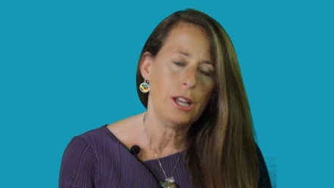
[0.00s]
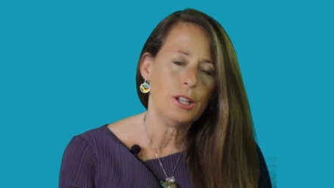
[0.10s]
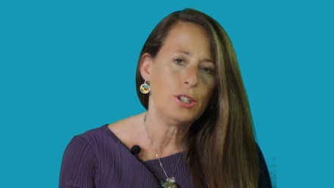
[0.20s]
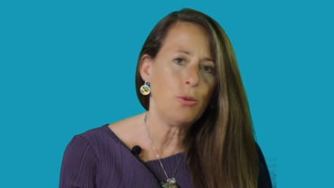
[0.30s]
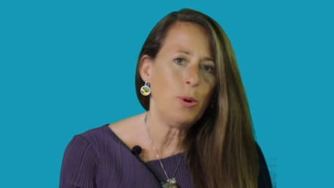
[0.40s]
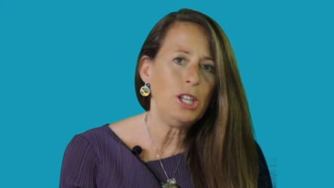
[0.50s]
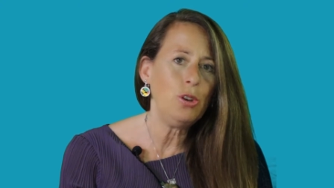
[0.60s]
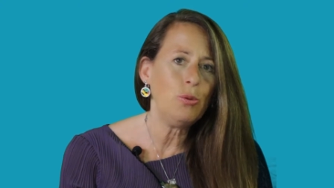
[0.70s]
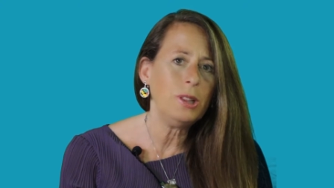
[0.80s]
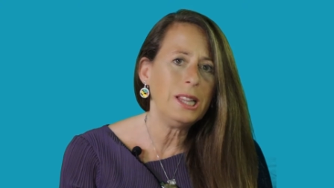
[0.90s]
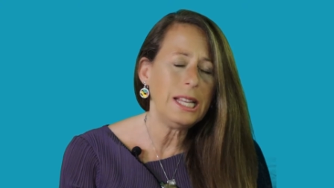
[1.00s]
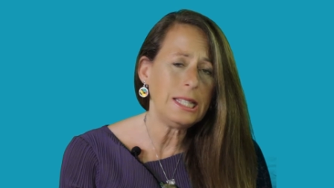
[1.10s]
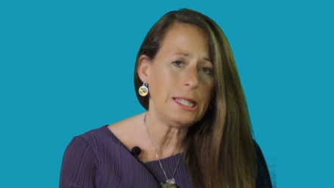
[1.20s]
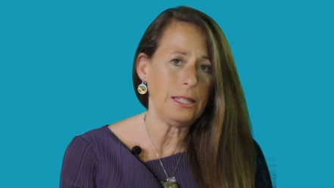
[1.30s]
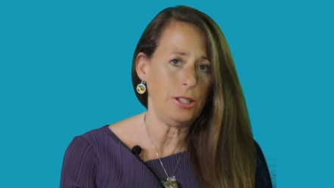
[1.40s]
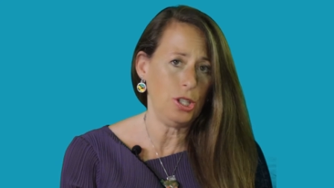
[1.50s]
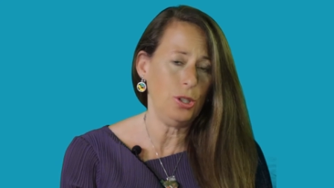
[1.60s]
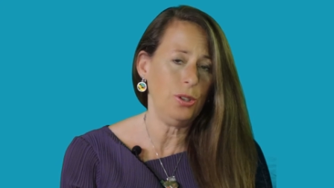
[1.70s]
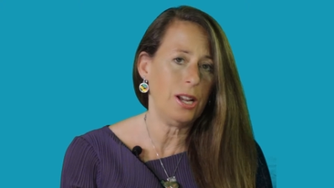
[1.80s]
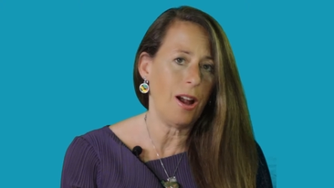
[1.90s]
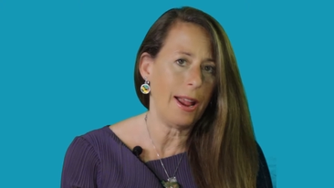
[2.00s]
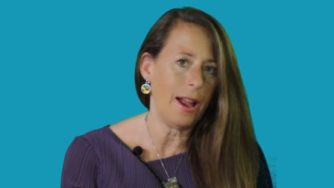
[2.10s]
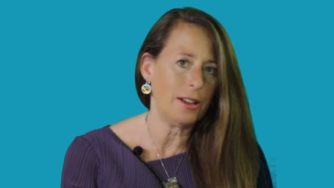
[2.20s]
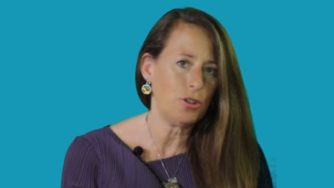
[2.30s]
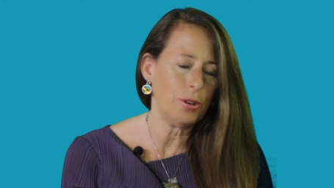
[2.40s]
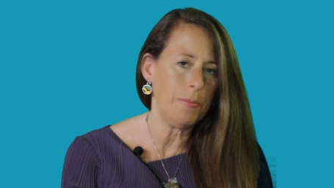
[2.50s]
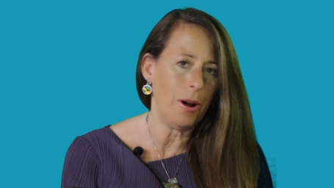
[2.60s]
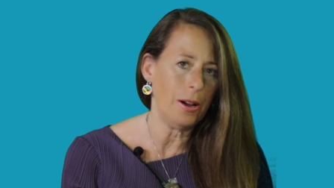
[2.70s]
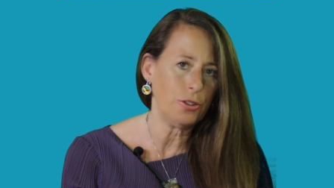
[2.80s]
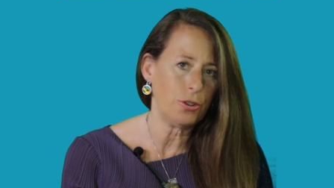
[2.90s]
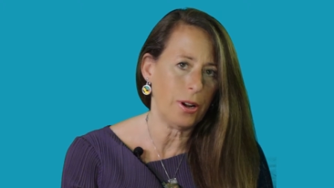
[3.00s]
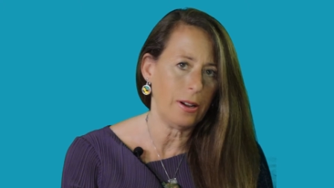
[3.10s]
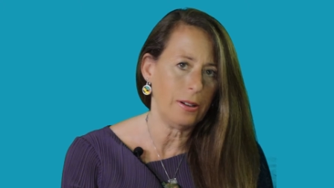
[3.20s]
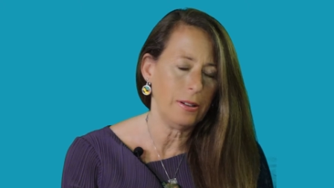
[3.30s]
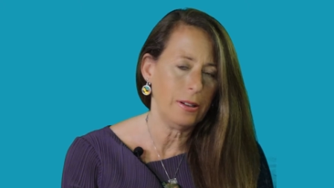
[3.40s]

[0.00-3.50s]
So when you listen to the Gayatri Mantra,